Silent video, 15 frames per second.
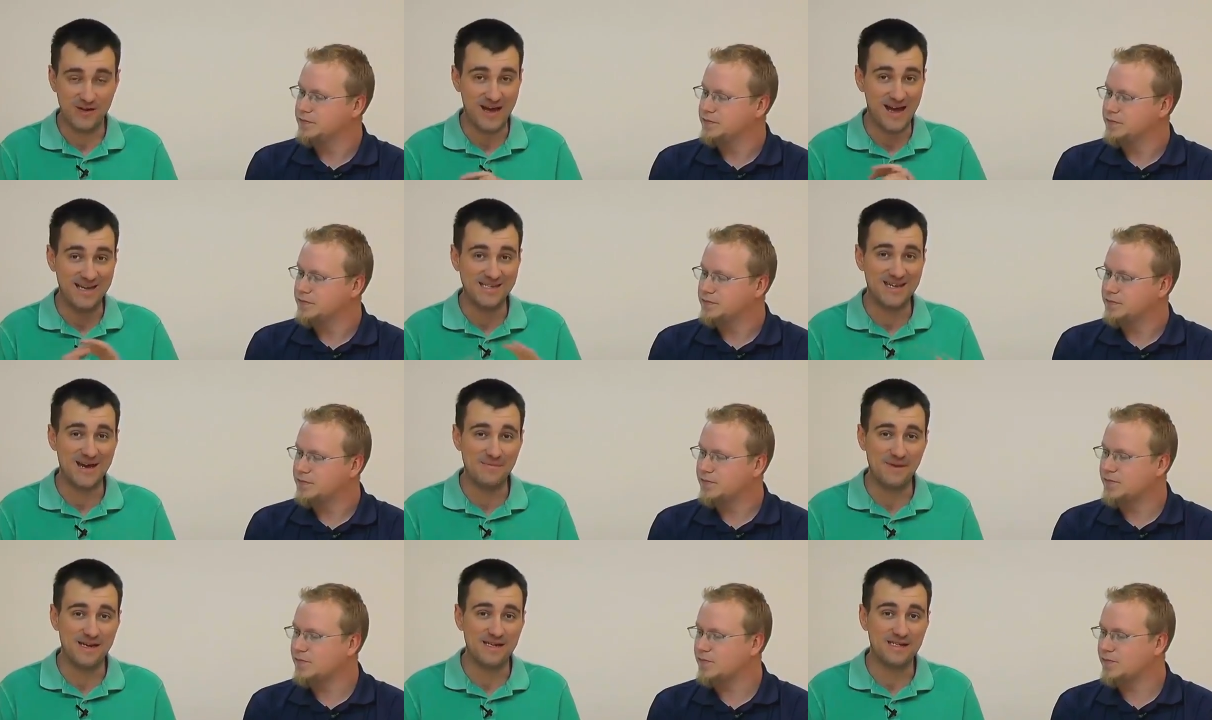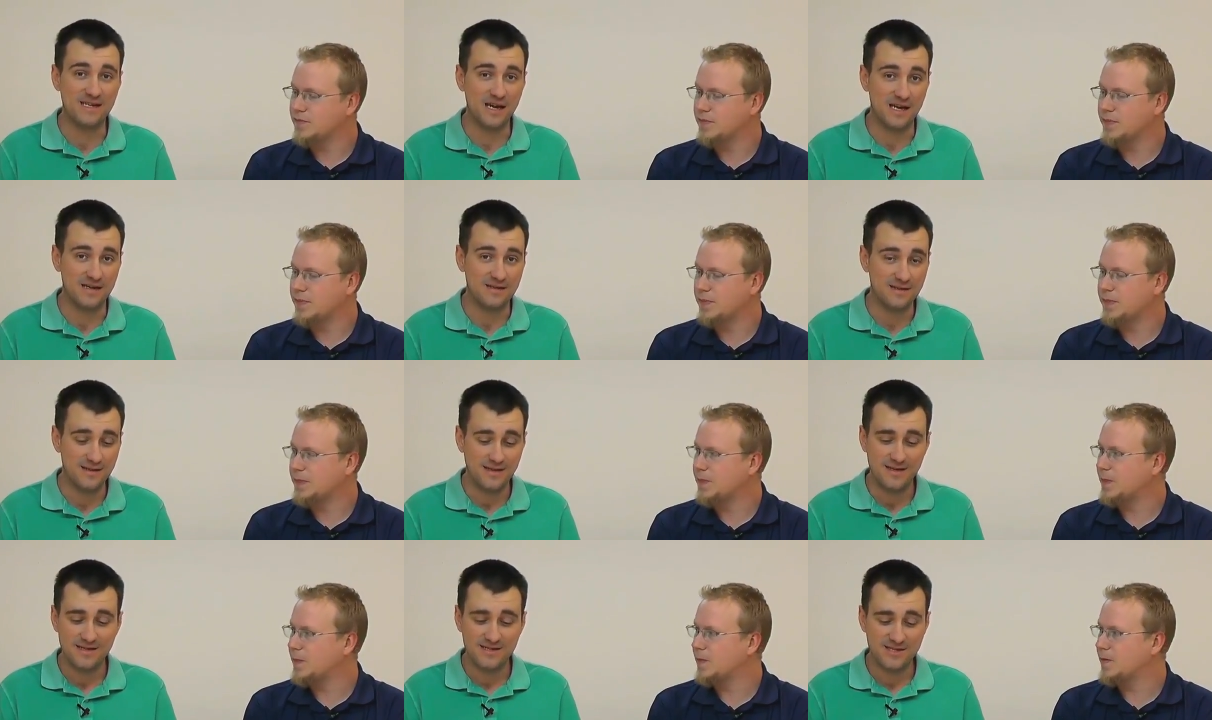Speaker 1: it has not been done.
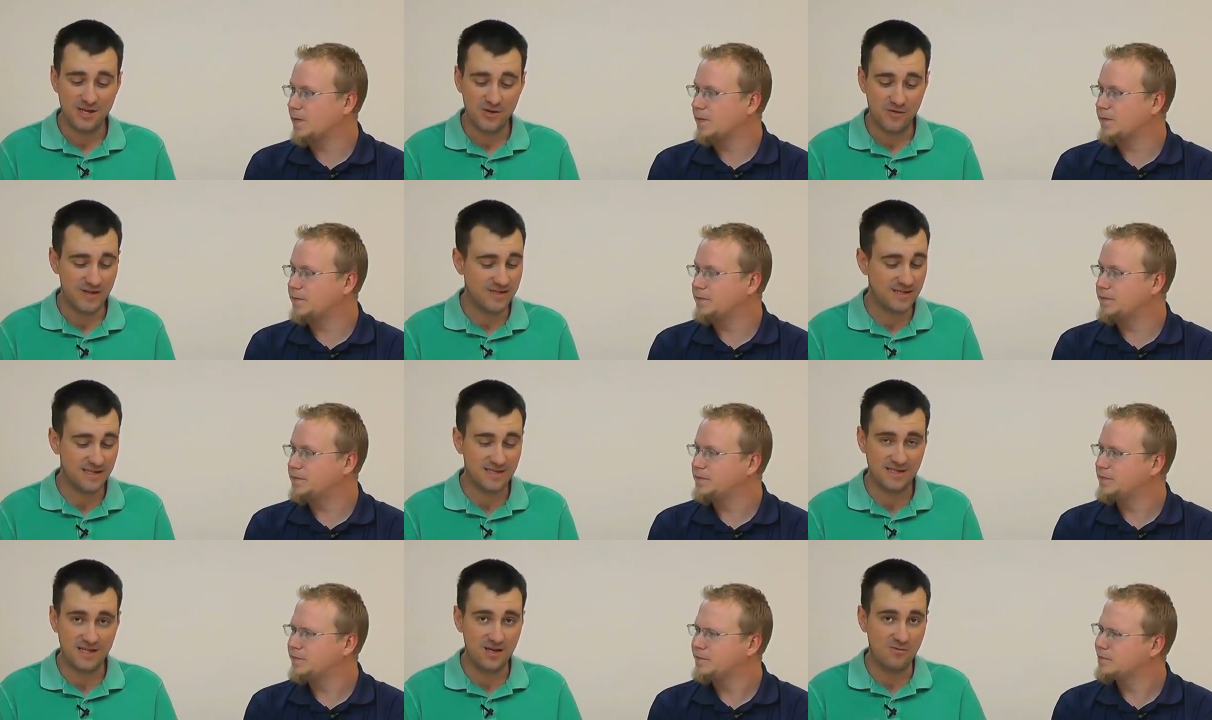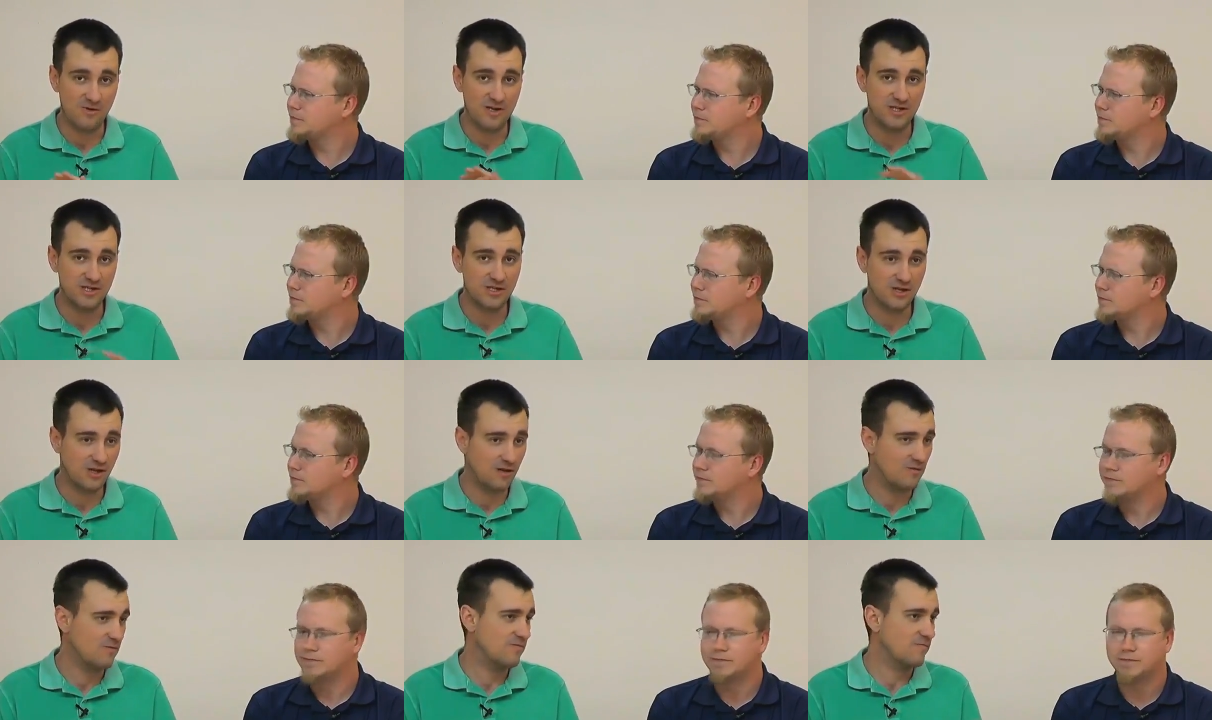So this is the
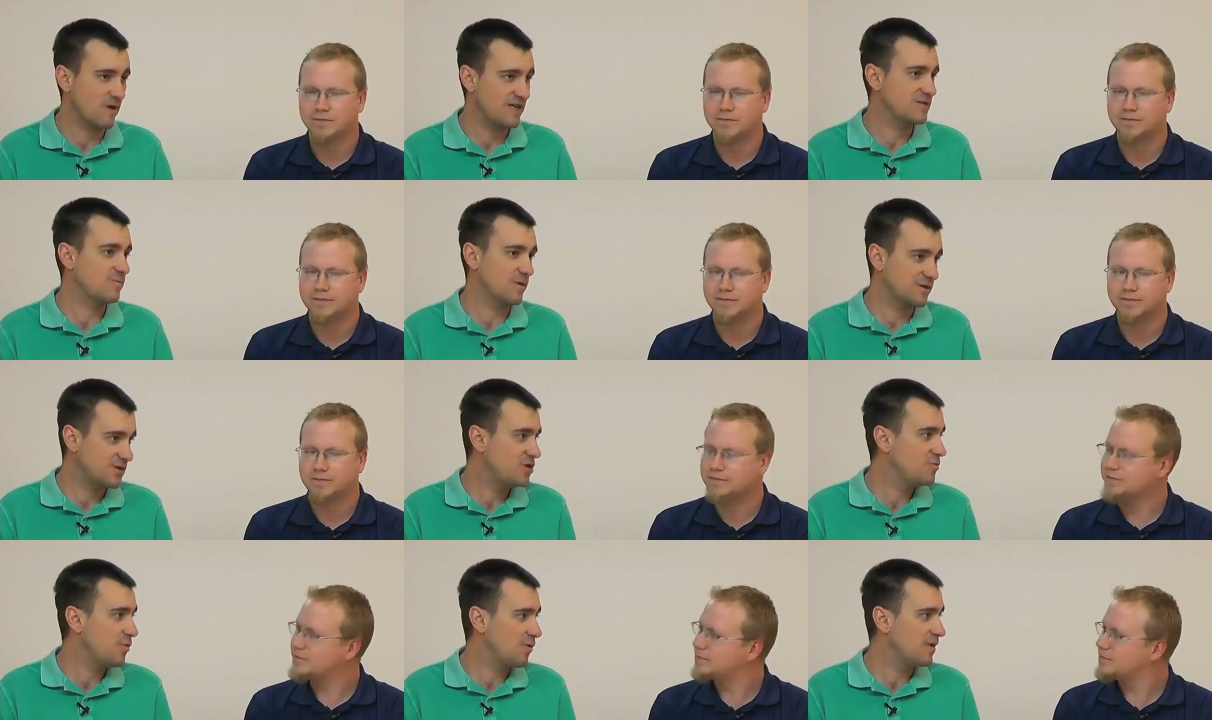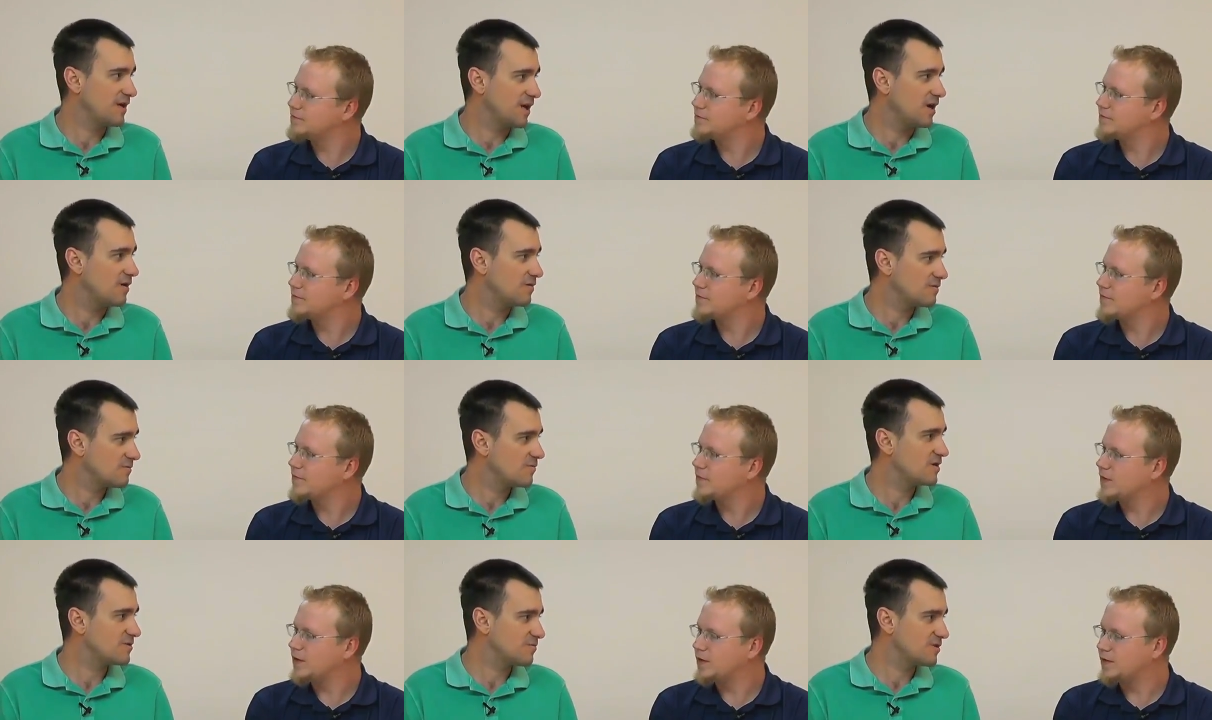original Raceware 2.0,
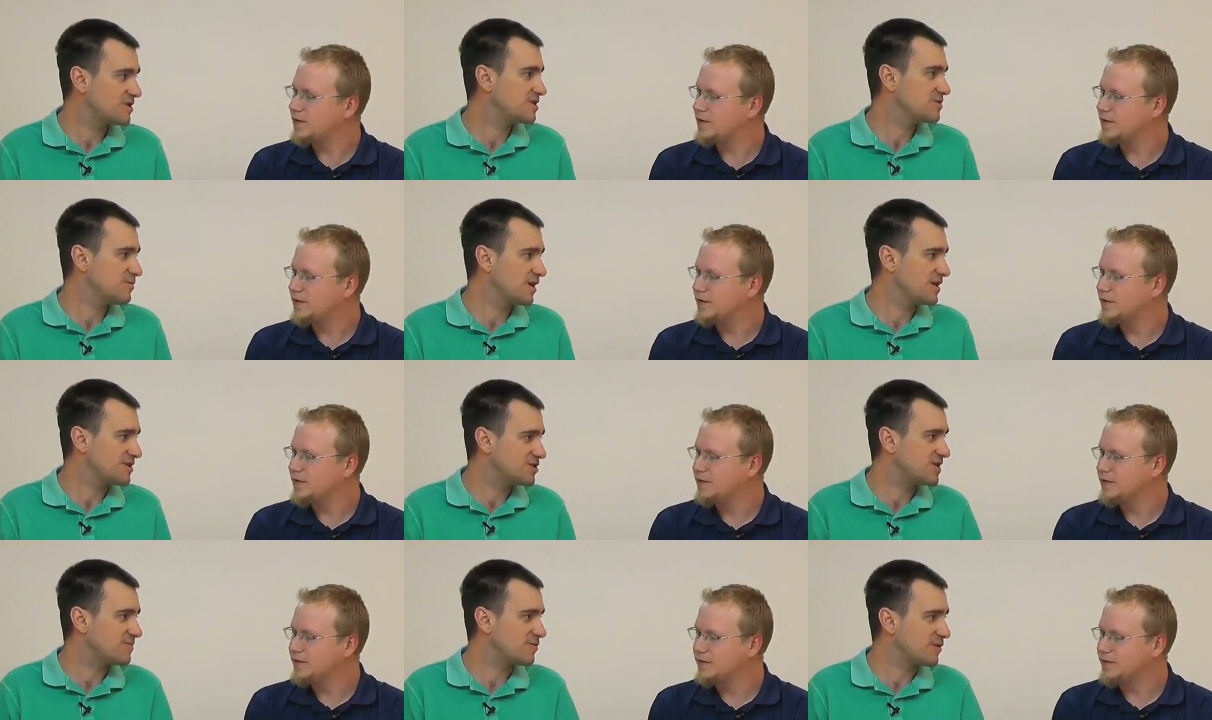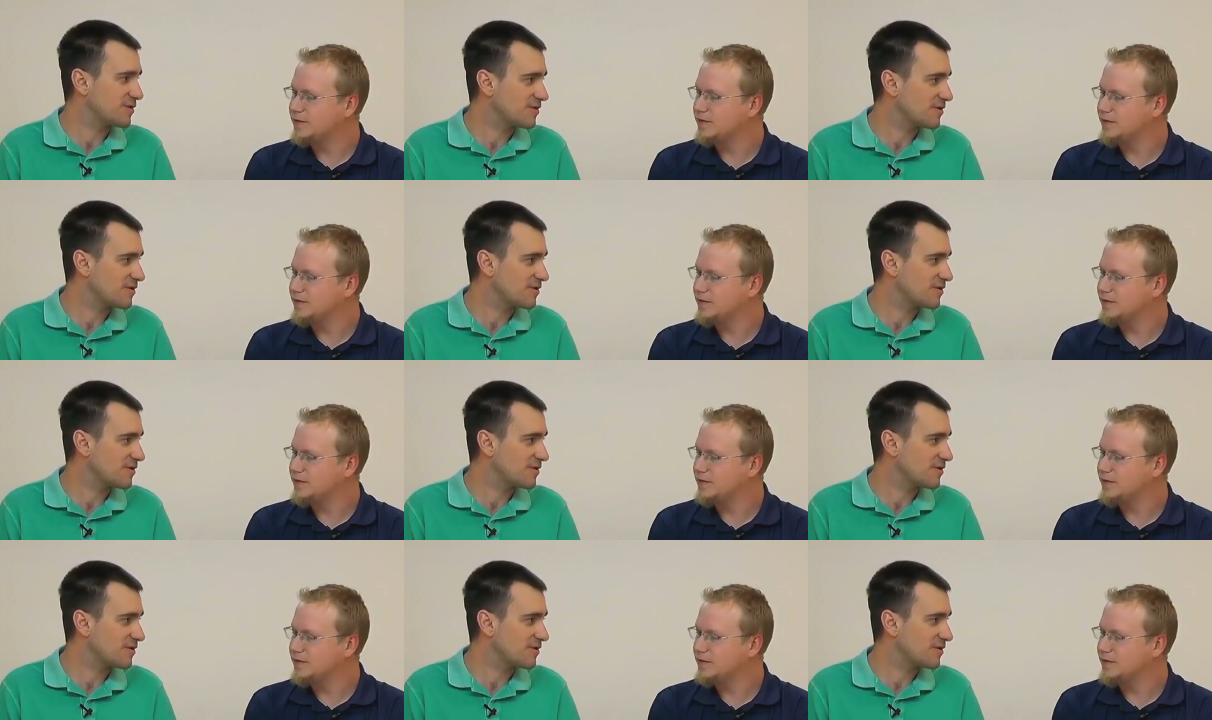which is what it shipped with,